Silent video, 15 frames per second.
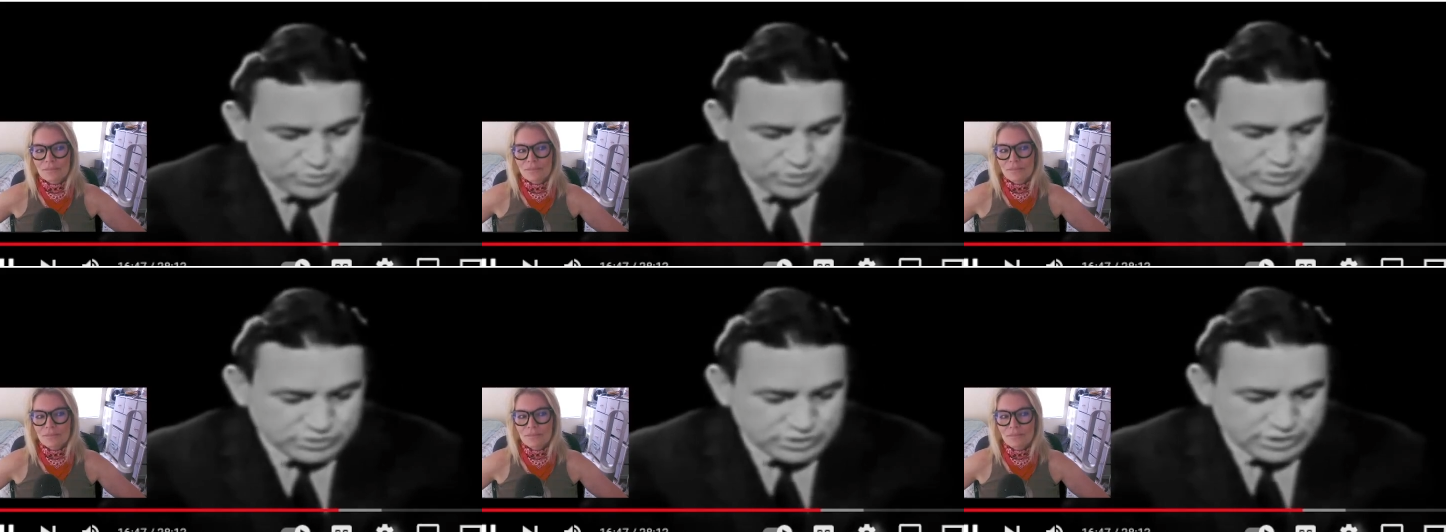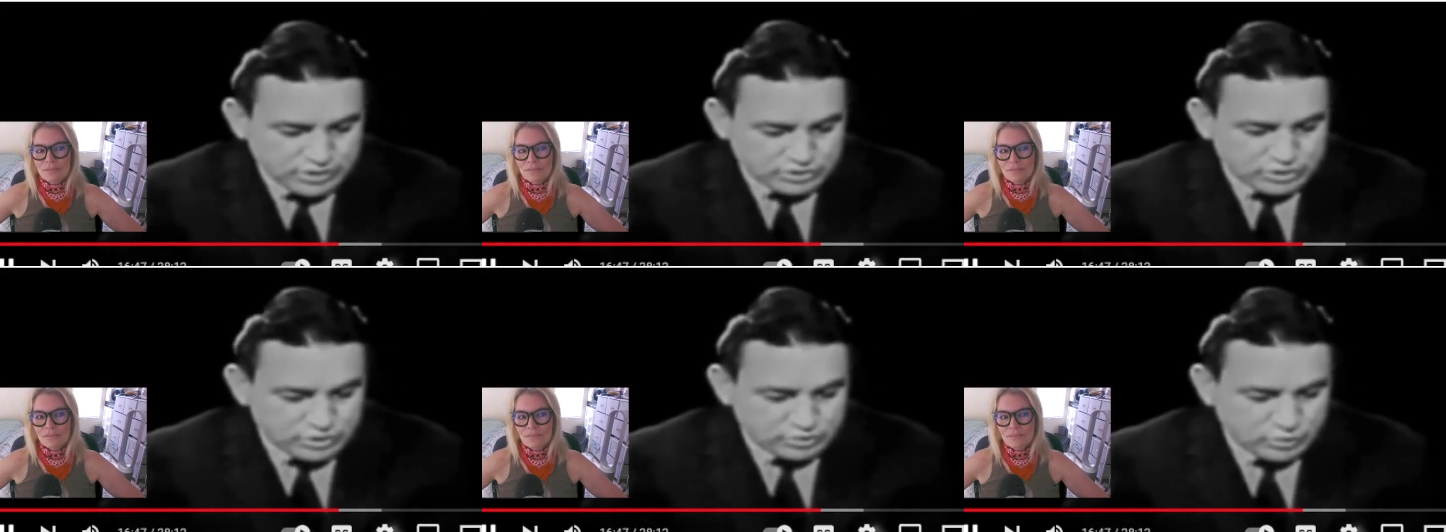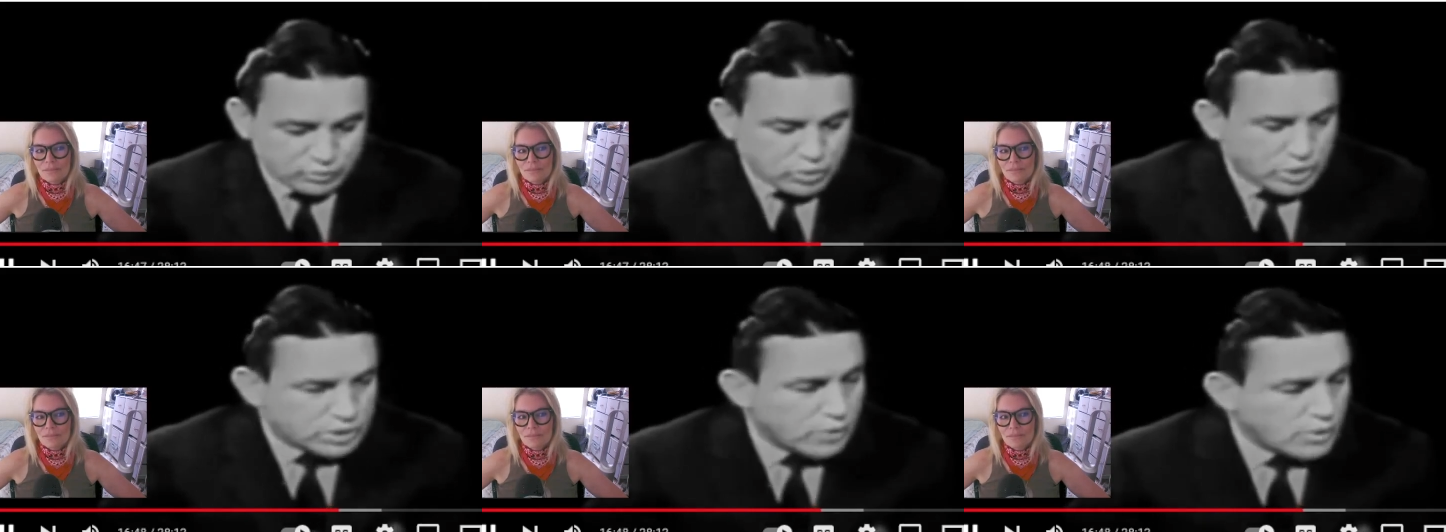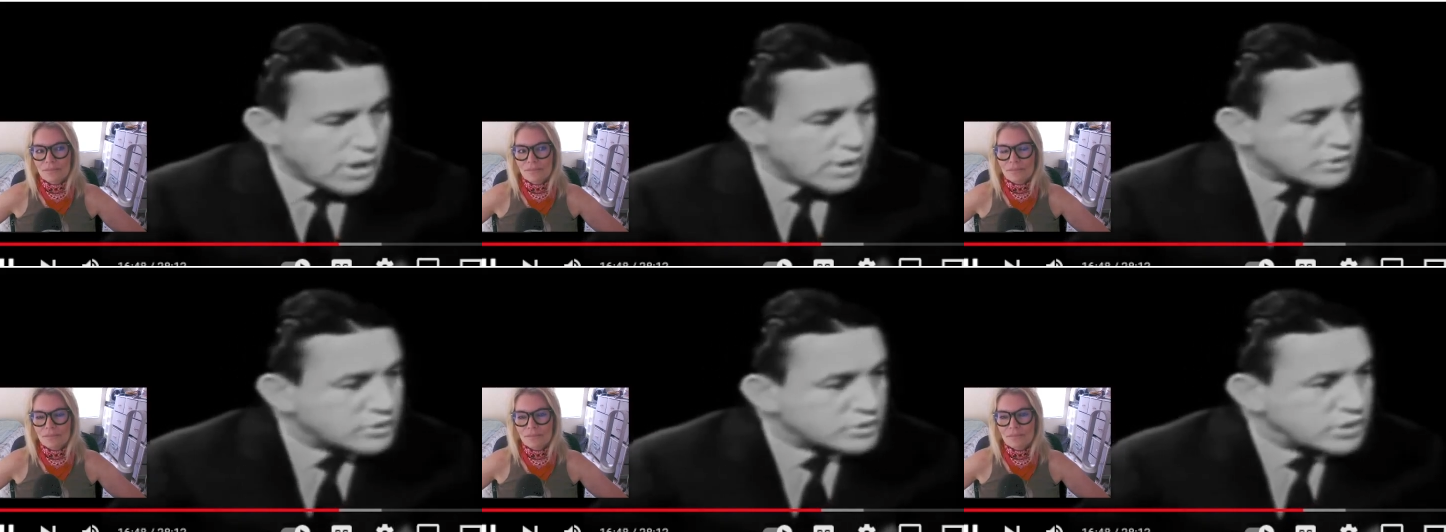Speaker 1: as you put it, today's children walk
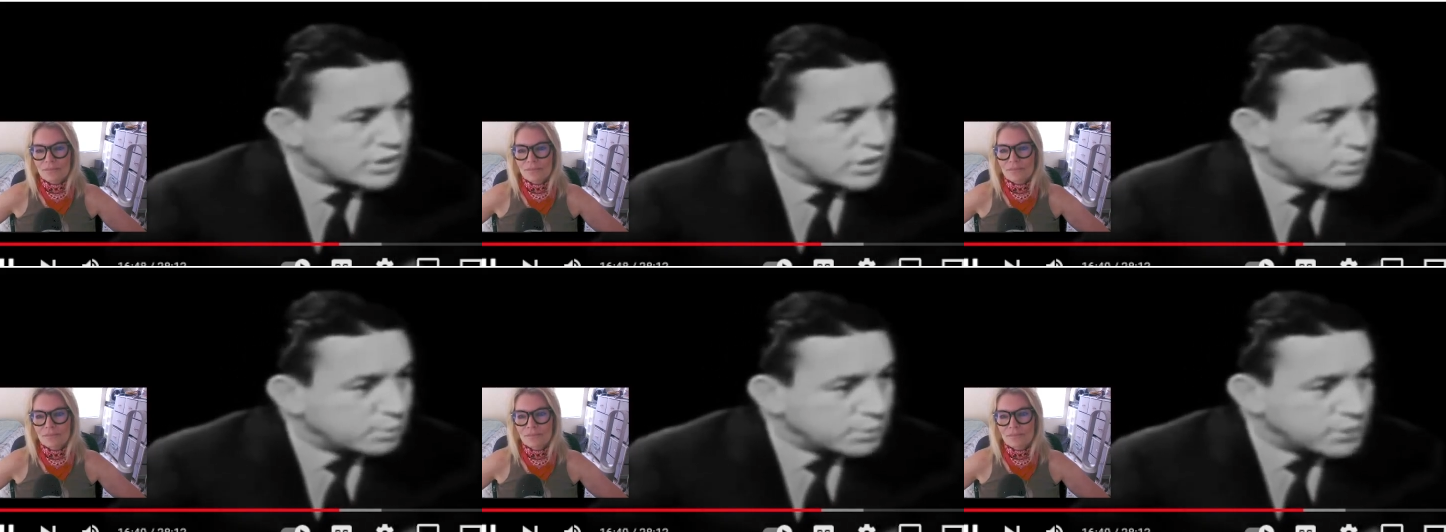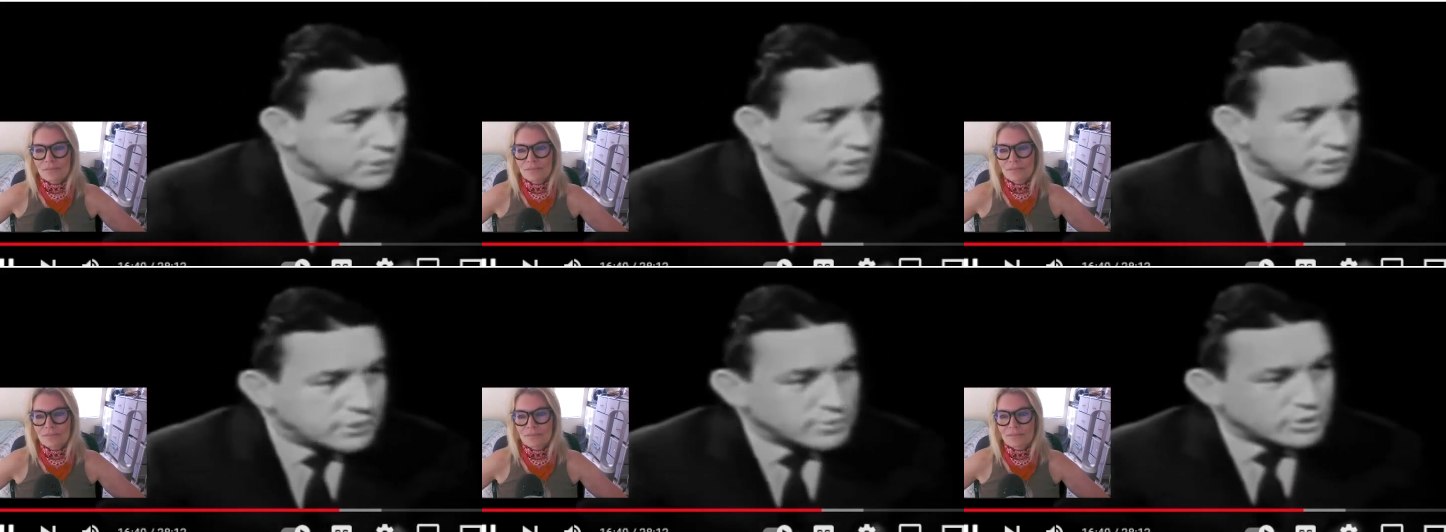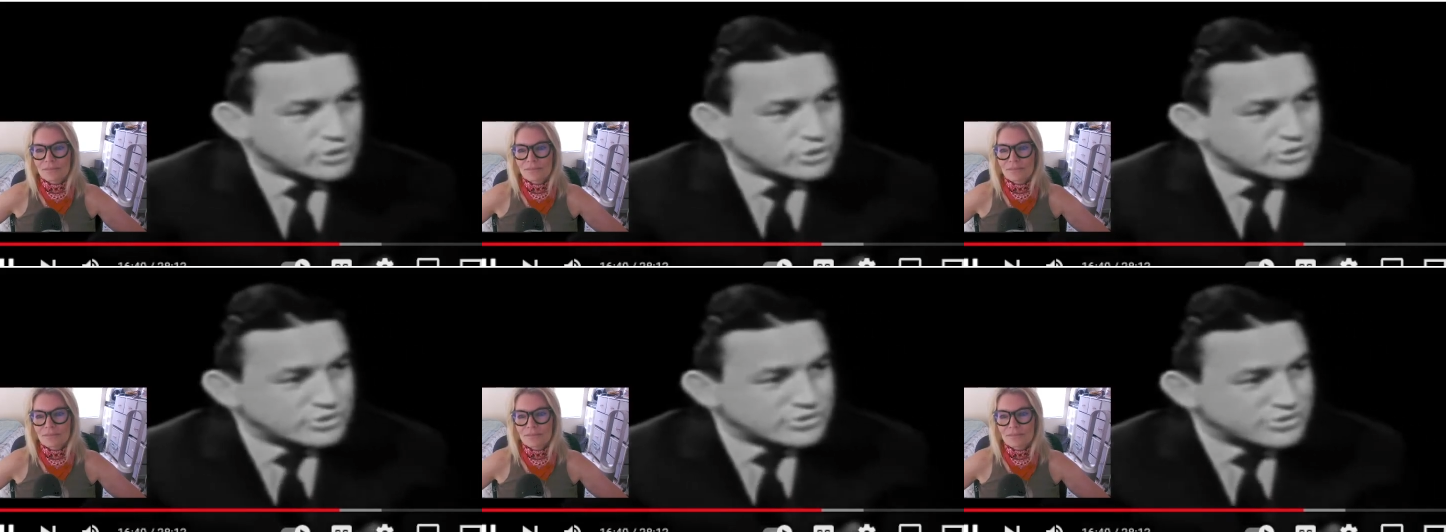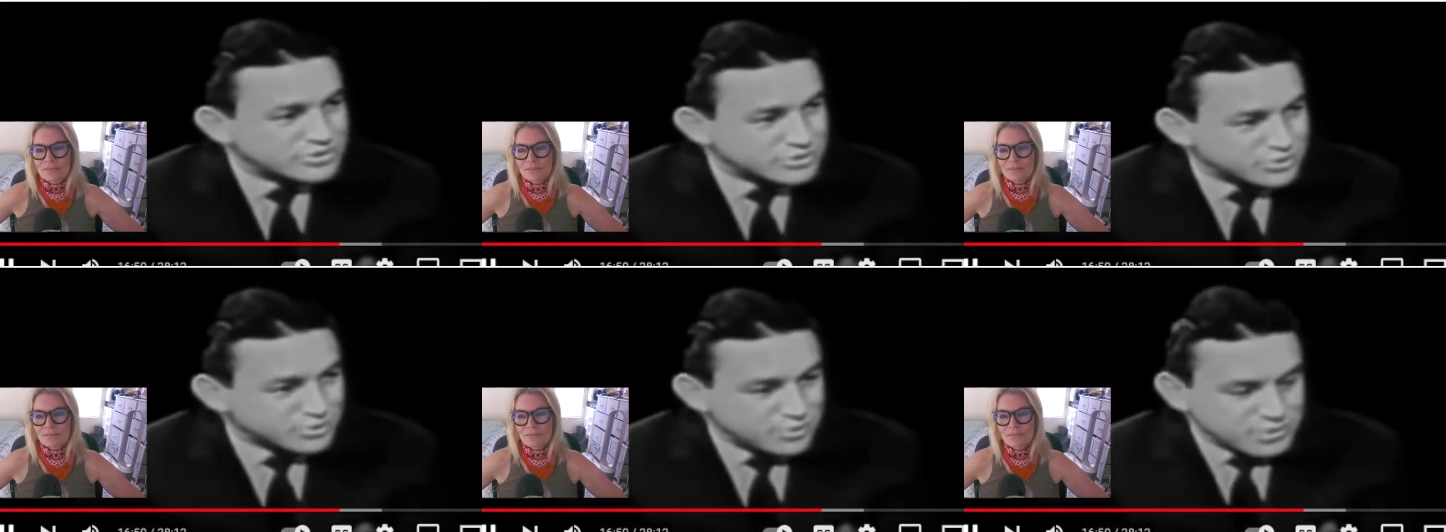around singing beer
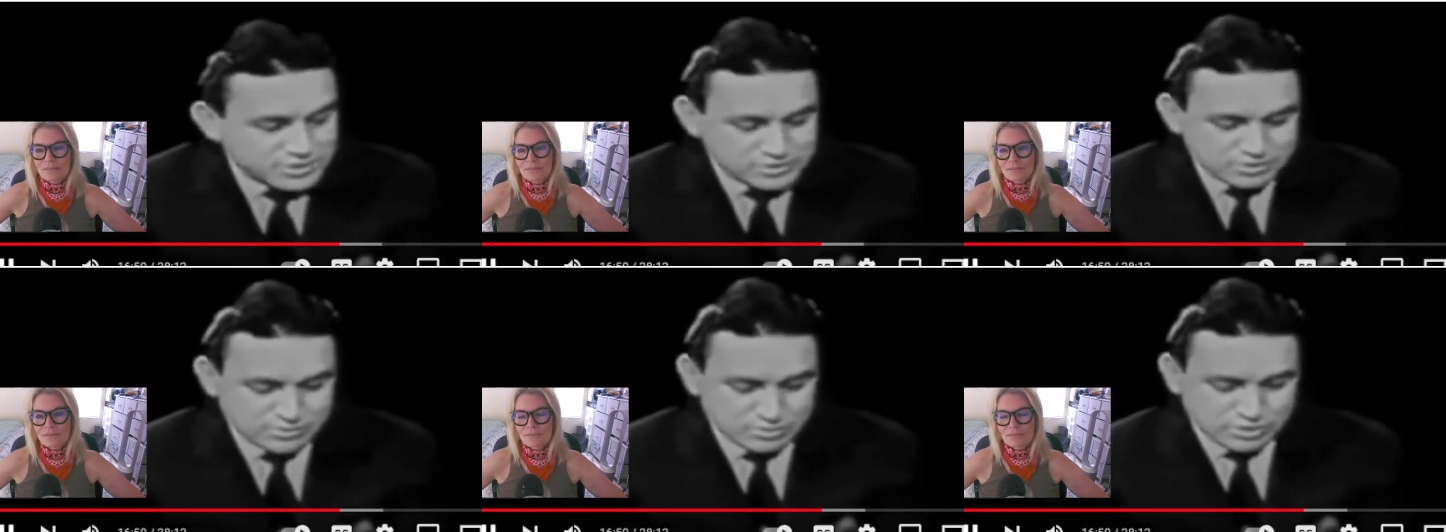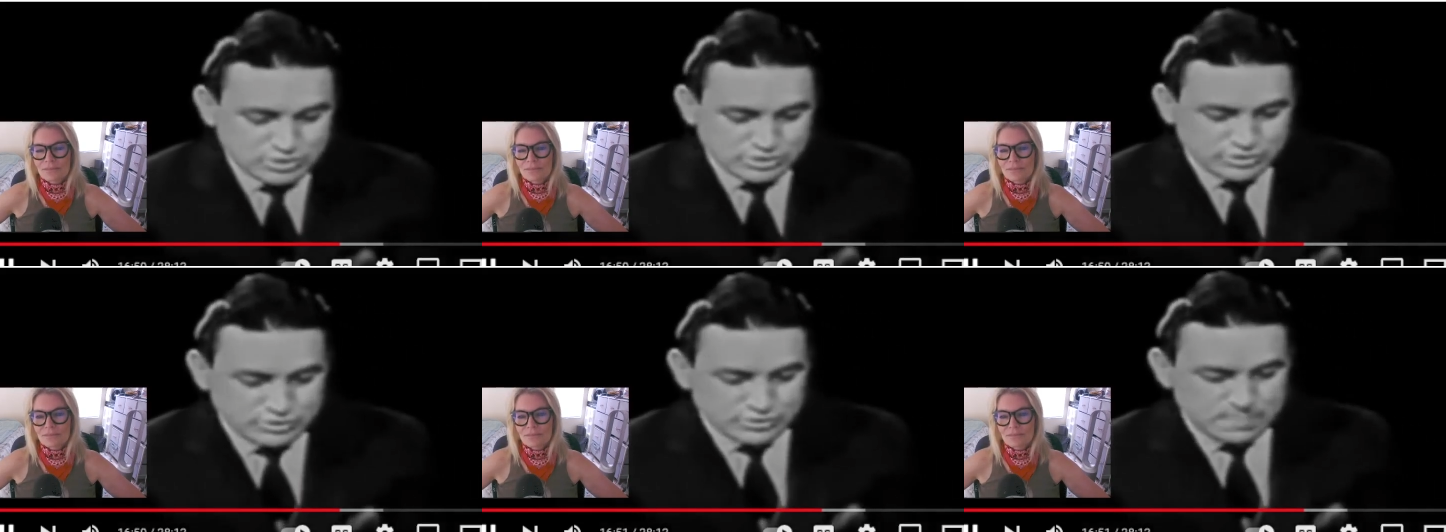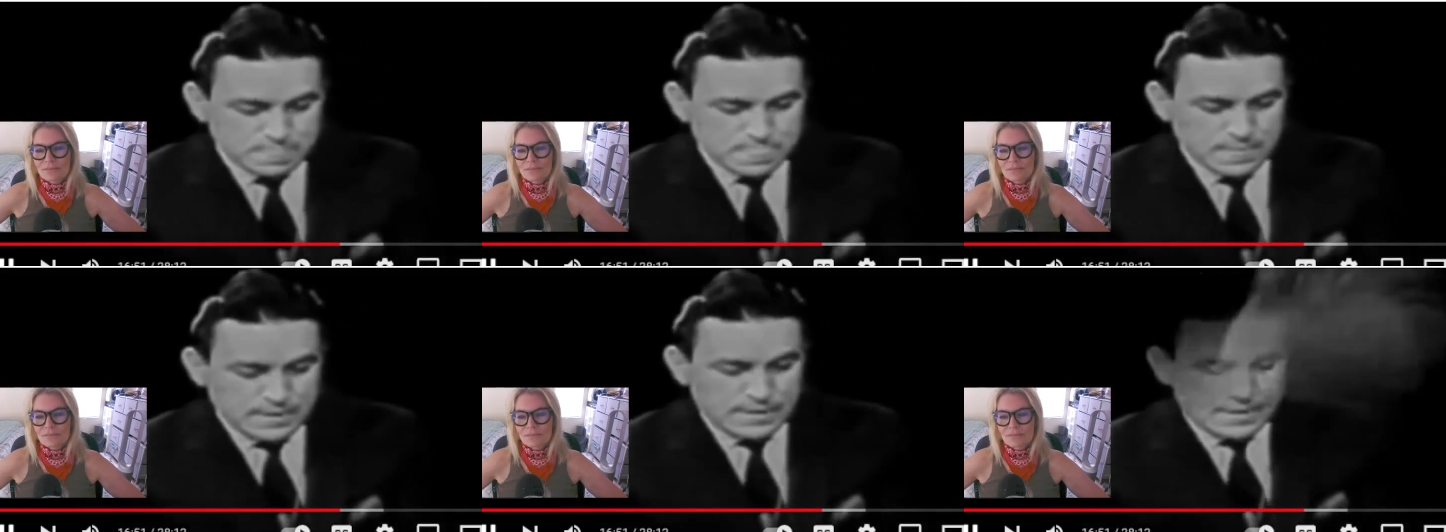commercials and toothpaste commercials.